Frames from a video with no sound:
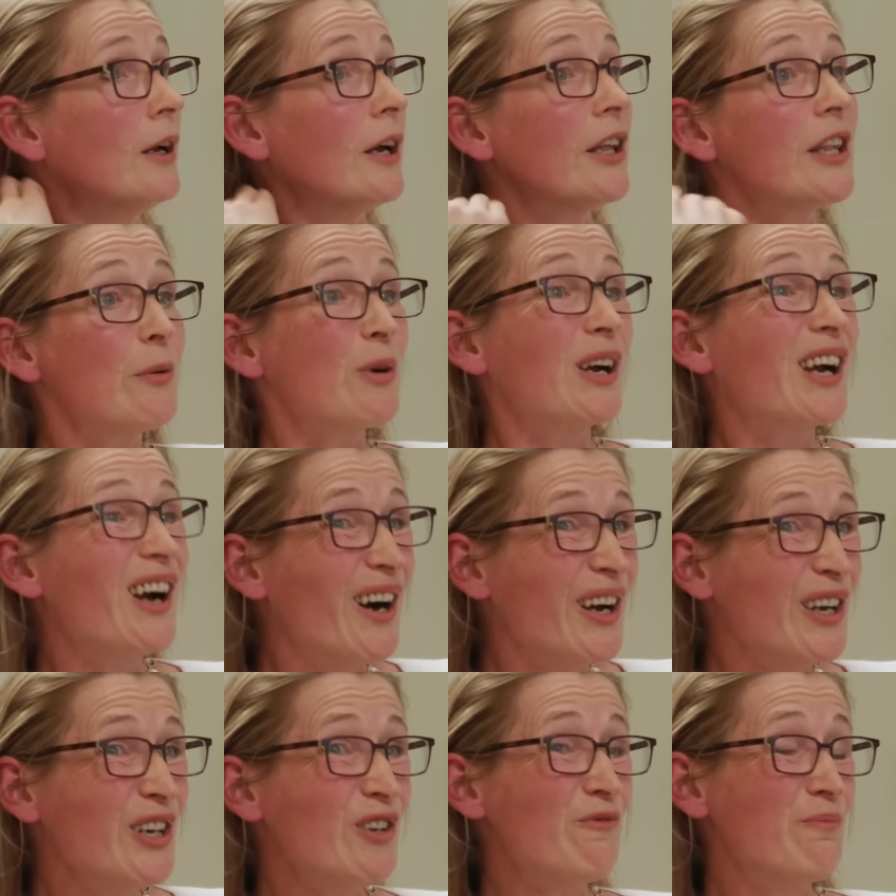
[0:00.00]
And they were
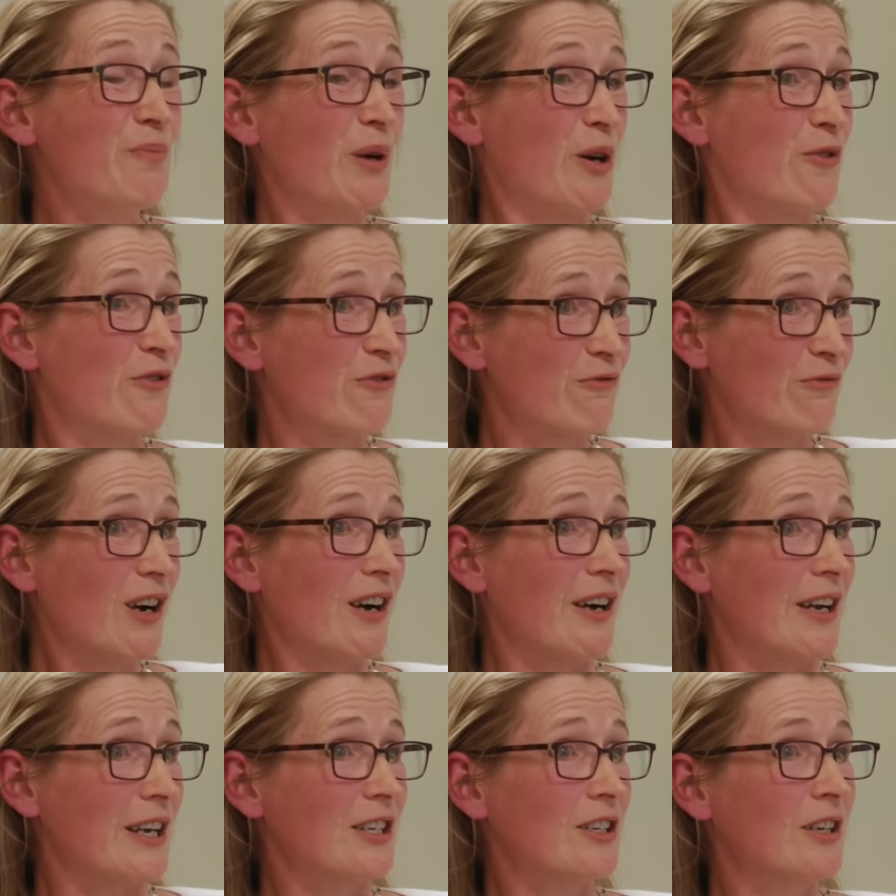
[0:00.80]
kind of both
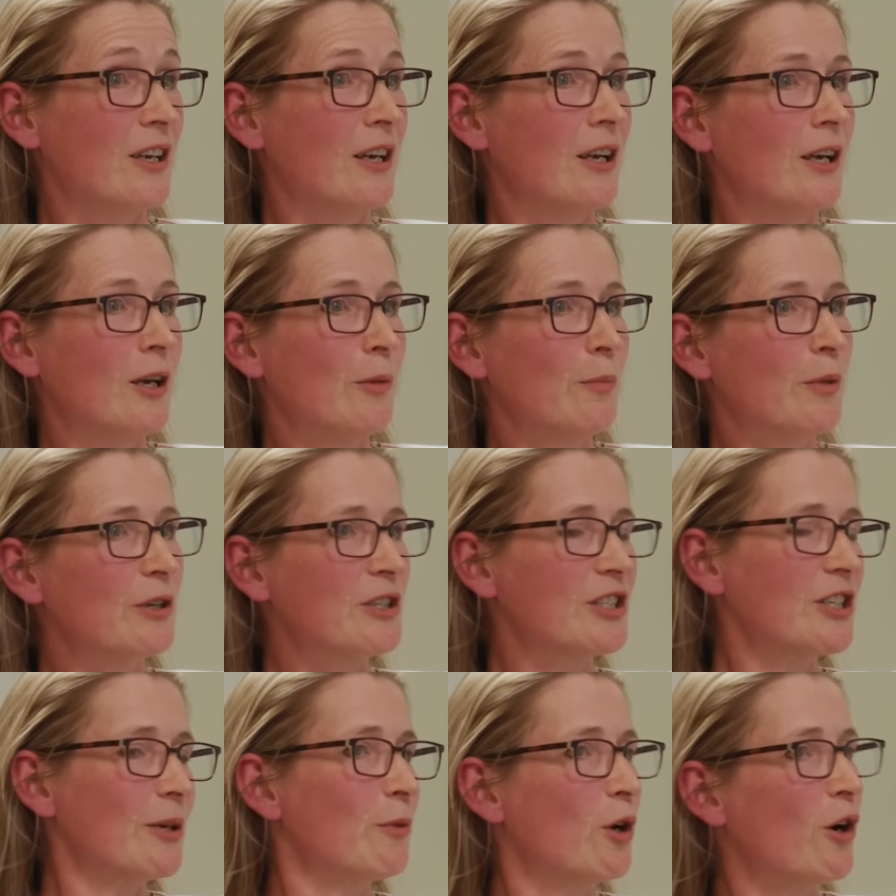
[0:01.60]
right
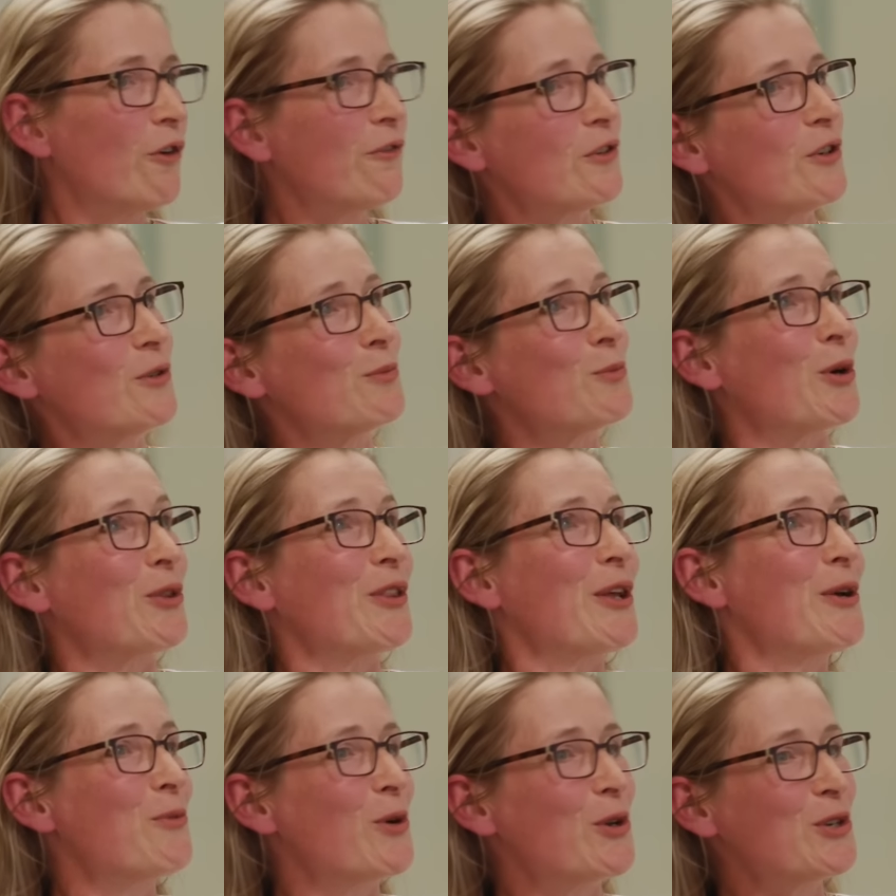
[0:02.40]
but some often
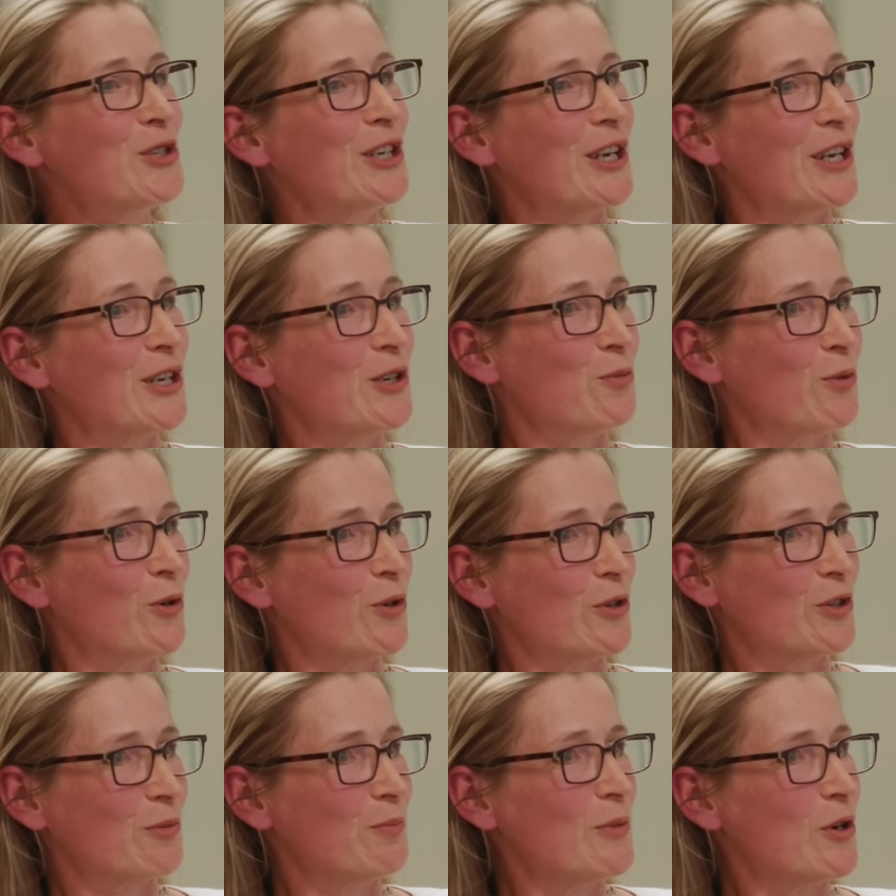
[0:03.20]
what they wanted
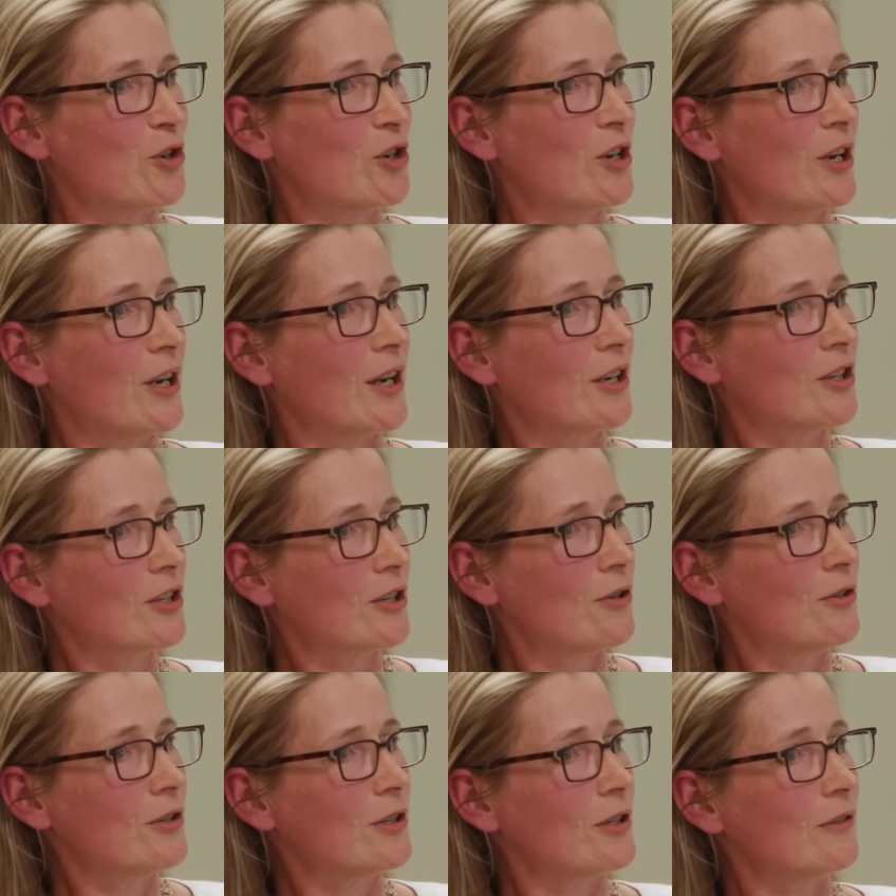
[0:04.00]
was mutually
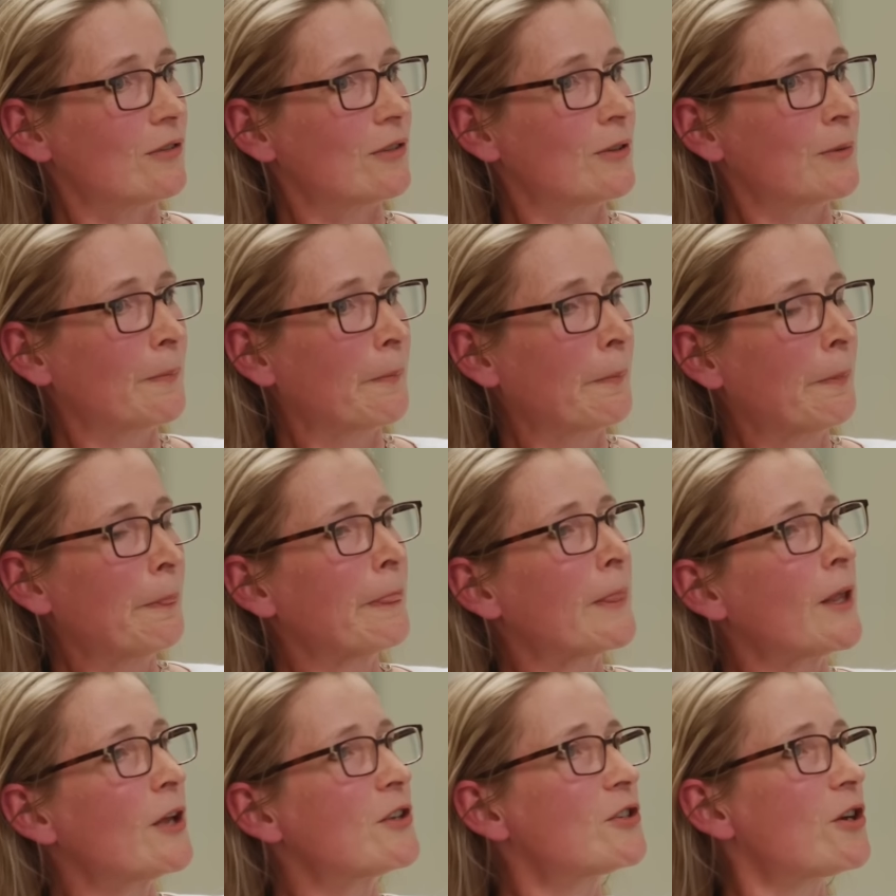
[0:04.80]
exclusive. Mm-hmm.